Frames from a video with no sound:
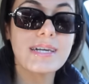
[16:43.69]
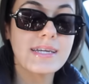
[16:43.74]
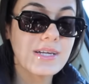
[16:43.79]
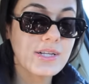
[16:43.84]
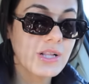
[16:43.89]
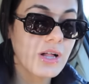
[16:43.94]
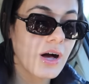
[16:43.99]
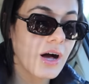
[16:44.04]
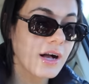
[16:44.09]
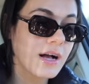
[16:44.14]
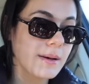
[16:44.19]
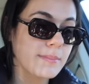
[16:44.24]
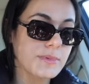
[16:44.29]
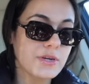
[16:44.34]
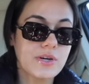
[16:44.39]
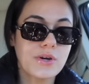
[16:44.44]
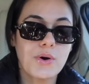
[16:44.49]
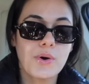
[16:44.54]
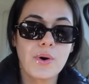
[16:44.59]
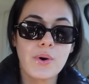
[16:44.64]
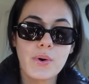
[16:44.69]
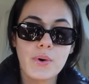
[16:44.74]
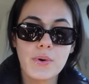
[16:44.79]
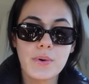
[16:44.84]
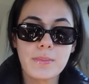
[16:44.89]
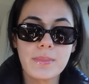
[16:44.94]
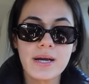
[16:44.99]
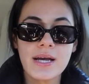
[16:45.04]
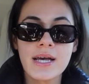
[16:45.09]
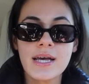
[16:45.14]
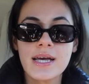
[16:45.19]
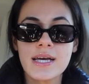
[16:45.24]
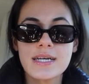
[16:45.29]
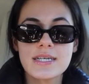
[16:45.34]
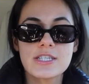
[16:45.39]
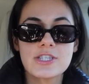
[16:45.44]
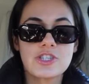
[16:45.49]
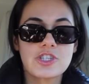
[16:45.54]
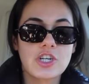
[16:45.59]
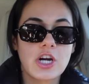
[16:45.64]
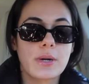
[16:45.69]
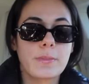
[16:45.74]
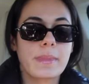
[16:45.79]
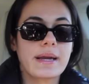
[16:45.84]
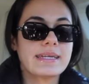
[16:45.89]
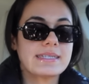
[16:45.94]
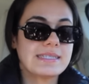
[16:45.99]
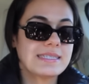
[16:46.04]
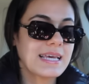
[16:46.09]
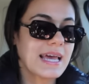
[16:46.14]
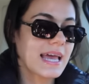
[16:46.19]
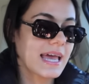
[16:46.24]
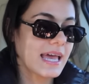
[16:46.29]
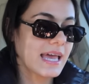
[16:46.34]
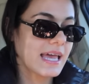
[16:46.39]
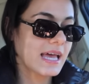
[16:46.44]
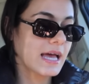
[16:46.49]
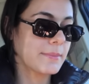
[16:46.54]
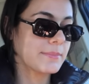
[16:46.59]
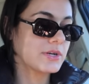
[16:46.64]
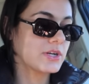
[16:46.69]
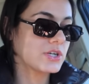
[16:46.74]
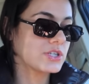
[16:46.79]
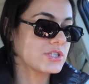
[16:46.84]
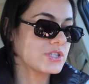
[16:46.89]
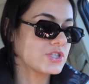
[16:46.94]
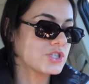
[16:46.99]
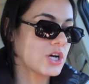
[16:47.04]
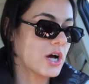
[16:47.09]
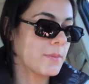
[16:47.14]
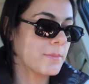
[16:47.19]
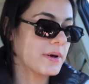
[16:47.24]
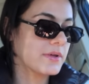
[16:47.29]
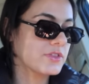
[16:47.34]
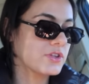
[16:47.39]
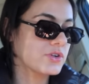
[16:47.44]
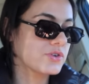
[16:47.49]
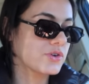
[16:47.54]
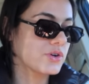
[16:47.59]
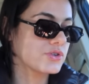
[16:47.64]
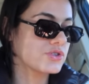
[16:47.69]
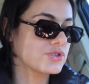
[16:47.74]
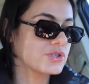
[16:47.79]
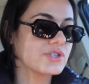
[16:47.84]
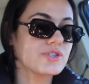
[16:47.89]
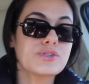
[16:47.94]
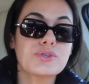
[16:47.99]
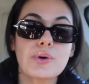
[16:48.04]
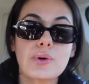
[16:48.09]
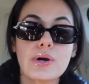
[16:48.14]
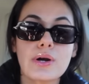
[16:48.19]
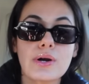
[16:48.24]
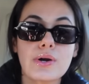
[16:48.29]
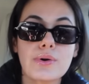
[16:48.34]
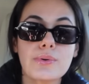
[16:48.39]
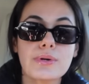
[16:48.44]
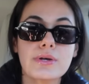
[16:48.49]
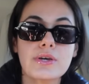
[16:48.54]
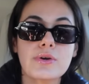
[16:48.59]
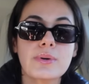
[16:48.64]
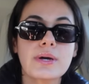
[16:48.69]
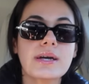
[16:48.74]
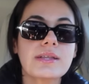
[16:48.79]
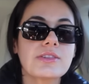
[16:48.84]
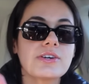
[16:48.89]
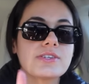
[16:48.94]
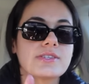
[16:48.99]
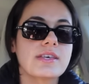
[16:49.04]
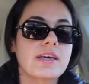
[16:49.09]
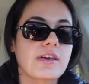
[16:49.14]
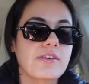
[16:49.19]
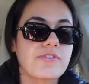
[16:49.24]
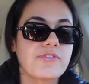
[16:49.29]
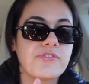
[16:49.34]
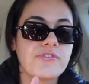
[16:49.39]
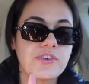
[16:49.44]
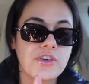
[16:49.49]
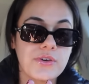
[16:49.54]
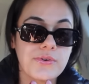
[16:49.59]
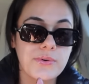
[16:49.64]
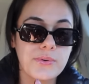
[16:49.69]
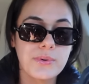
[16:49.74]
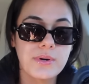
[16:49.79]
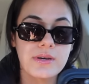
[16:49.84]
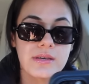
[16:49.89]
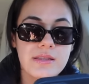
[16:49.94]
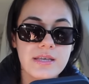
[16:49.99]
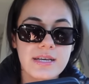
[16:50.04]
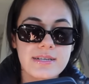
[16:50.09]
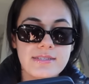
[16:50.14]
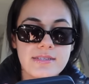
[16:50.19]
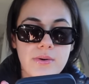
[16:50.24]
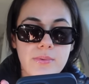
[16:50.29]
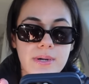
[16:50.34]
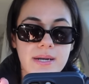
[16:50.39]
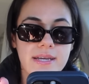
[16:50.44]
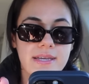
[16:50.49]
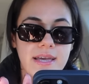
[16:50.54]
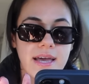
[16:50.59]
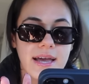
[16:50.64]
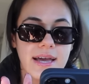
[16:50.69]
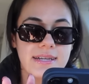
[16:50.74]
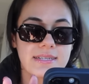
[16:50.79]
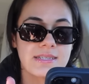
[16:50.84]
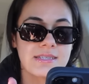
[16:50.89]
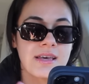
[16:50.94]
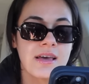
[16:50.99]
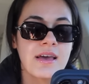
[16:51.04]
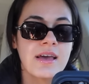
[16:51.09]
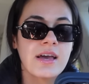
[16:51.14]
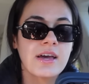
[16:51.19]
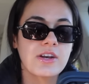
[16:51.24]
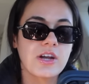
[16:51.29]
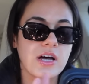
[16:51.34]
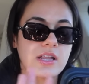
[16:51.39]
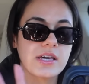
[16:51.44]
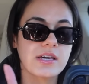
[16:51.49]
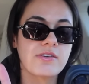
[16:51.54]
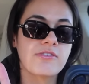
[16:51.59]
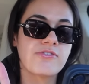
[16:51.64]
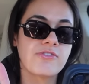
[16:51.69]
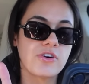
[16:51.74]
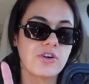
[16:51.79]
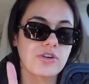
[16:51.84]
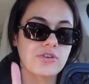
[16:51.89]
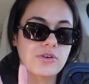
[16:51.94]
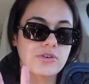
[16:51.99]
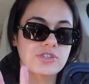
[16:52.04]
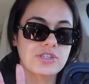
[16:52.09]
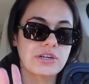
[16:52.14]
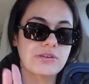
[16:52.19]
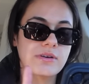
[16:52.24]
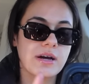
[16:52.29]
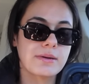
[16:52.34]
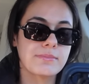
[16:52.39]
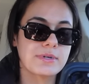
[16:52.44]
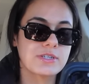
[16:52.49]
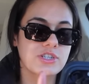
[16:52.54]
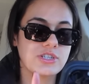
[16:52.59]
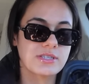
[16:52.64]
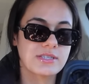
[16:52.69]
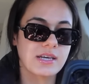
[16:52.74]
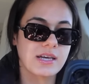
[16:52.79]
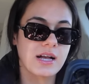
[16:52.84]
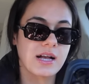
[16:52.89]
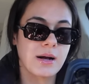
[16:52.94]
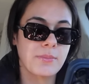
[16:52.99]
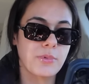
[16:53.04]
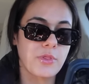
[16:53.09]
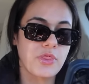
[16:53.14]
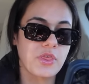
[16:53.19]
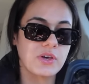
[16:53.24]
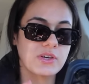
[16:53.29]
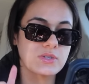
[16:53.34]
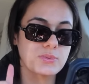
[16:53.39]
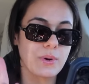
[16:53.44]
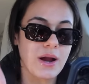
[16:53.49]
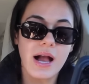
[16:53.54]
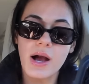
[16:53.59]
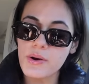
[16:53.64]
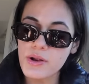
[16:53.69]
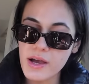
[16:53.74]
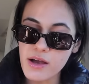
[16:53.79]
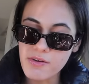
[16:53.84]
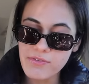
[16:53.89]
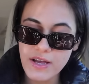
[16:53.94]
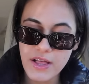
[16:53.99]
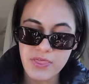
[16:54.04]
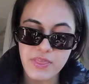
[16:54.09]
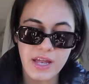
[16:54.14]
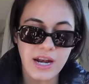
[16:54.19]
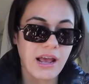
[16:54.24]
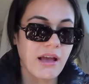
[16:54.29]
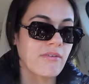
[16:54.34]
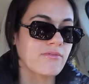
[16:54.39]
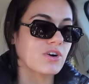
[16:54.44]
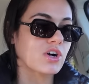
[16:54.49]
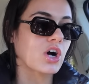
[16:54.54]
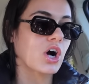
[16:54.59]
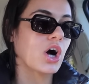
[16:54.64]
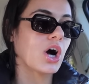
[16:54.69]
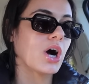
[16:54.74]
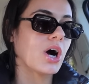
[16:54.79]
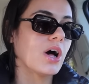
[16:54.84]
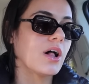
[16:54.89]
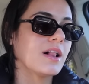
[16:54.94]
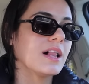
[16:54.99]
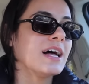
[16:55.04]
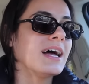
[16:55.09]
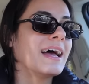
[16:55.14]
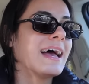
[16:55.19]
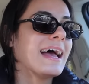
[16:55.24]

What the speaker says: 9 o'clock, I'm gonna go home, start my day. I'm gonna stop at the grocery store really quick. There's like a few things I wanna get. Not like a full grocery run, but just like a couple things we're out of. And then I have a call